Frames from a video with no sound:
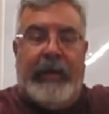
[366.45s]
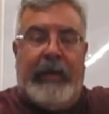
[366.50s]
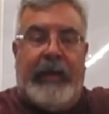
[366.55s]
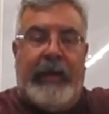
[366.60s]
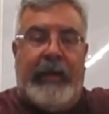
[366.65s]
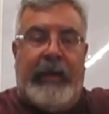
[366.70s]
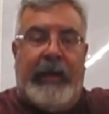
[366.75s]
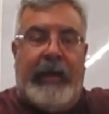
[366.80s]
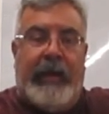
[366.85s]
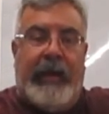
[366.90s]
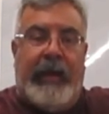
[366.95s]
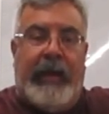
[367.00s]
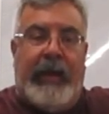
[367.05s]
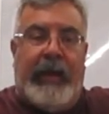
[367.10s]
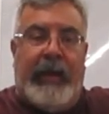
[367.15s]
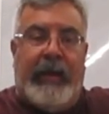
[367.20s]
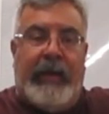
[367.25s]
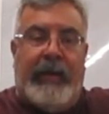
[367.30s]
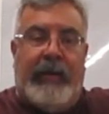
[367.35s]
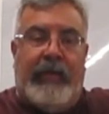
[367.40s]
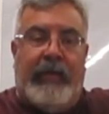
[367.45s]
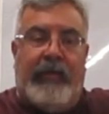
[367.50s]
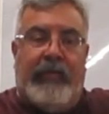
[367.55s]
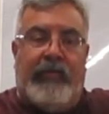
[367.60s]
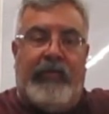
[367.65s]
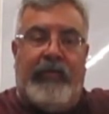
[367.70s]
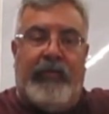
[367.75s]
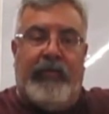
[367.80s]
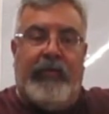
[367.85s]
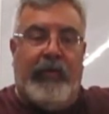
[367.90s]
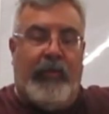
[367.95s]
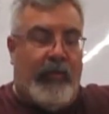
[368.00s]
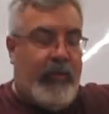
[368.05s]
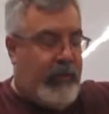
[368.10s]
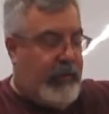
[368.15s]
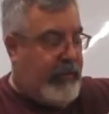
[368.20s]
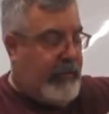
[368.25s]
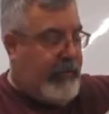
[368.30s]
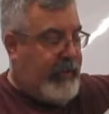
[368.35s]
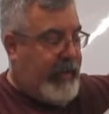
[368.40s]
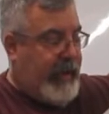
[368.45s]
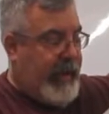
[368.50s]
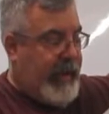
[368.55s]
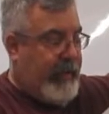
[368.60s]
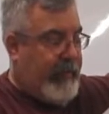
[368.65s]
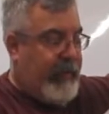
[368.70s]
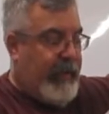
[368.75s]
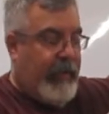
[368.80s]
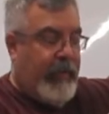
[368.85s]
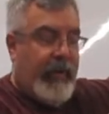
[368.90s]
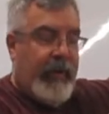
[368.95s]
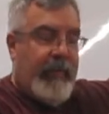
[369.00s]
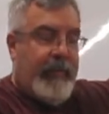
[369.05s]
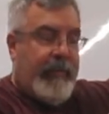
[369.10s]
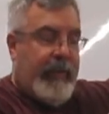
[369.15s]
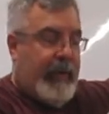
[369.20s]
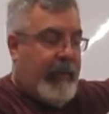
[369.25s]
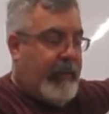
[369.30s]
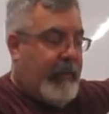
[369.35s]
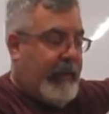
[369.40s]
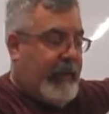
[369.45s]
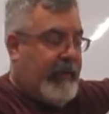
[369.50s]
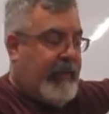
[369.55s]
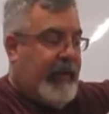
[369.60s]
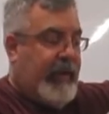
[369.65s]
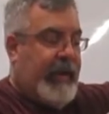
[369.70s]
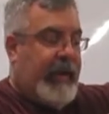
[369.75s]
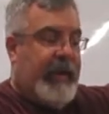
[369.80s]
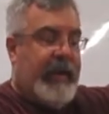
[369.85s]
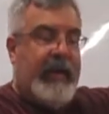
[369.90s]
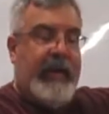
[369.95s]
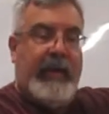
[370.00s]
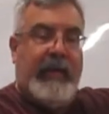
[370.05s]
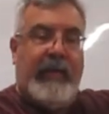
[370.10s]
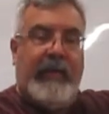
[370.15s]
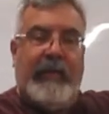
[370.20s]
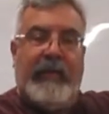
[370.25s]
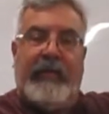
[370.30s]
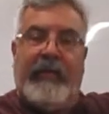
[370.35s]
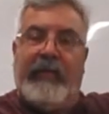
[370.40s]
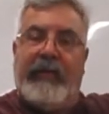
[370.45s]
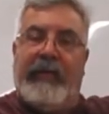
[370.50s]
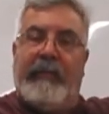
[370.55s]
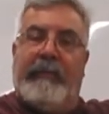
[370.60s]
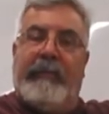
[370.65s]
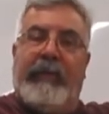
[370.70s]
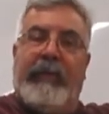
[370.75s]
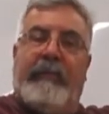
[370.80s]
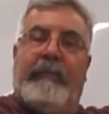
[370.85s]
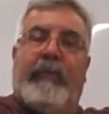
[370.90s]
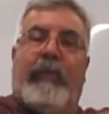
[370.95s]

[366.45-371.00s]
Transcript: And then during the winter time, they want to be able to take, there's going to be a